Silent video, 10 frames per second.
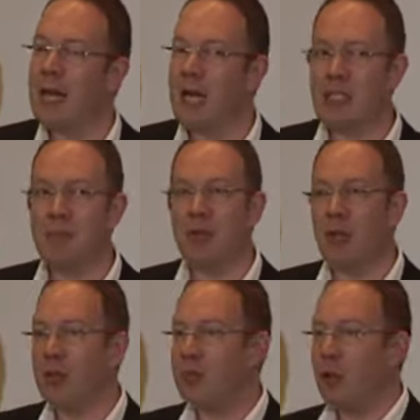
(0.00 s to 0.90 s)

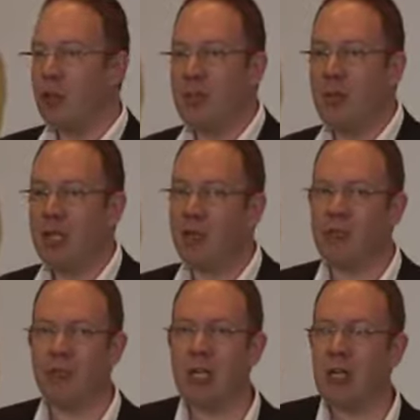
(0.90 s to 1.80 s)
Entrepreneurs,
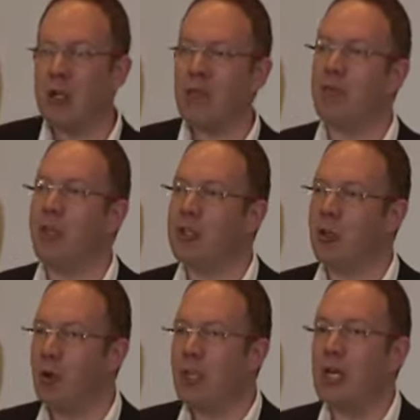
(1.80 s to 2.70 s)
policymakers, really learn from each
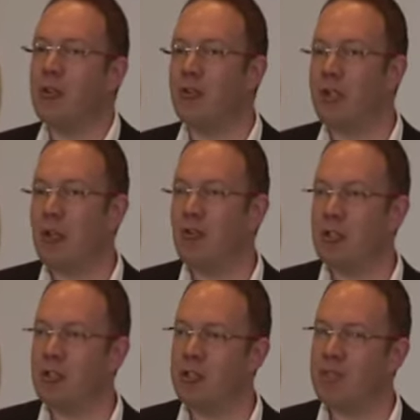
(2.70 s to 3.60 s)
other. What are your
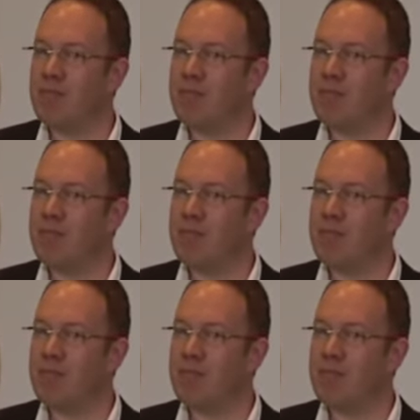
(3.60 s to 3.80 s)
challenges?